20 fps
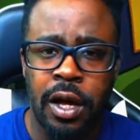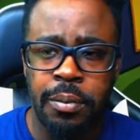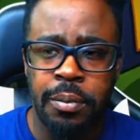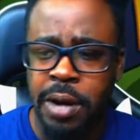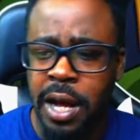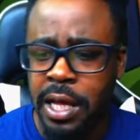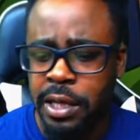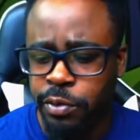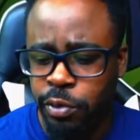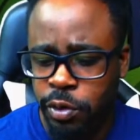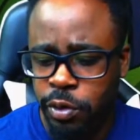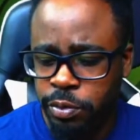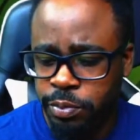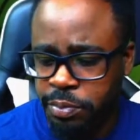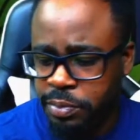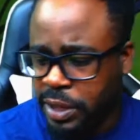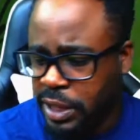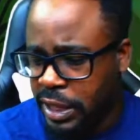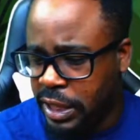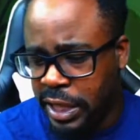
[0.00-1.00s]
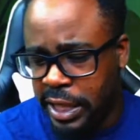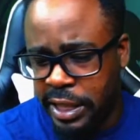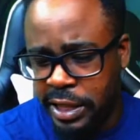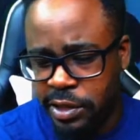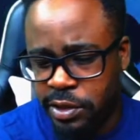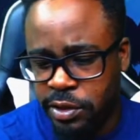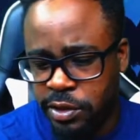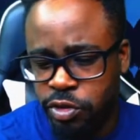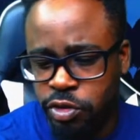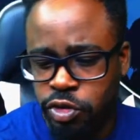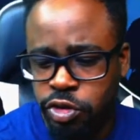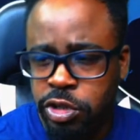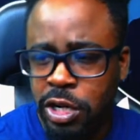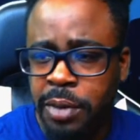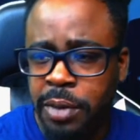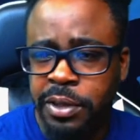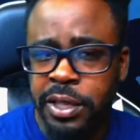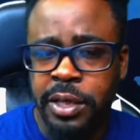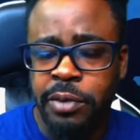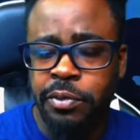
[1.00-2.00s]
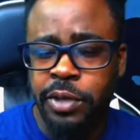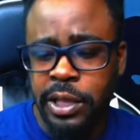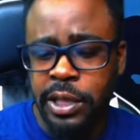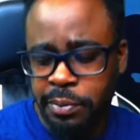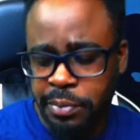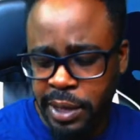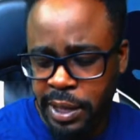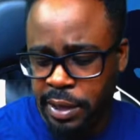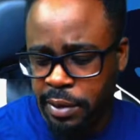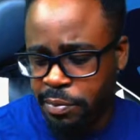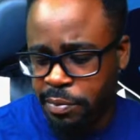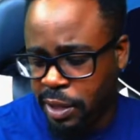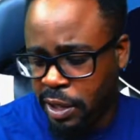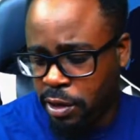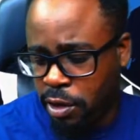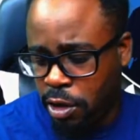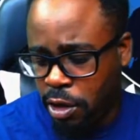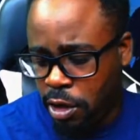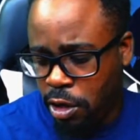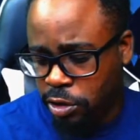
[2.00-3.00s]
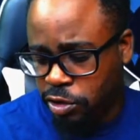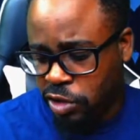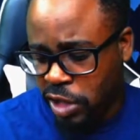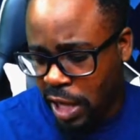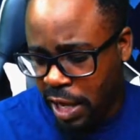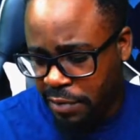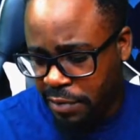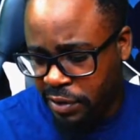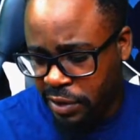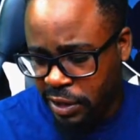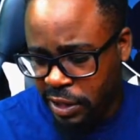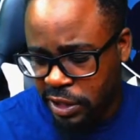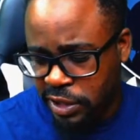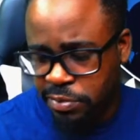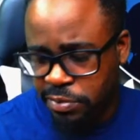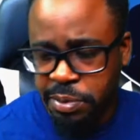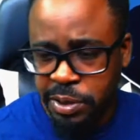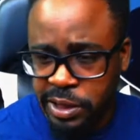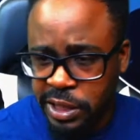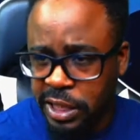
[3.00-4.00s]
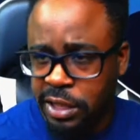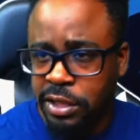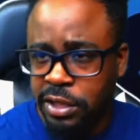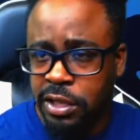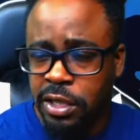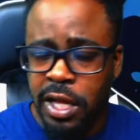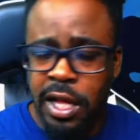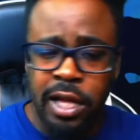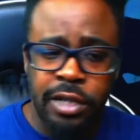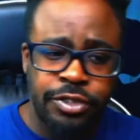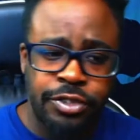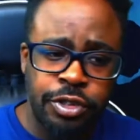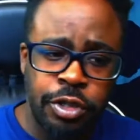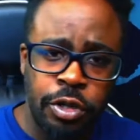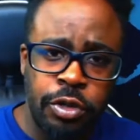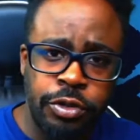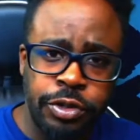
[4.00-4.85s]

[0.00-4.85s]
probably won't be as troubling with it being a bigger hard drive in this particular console.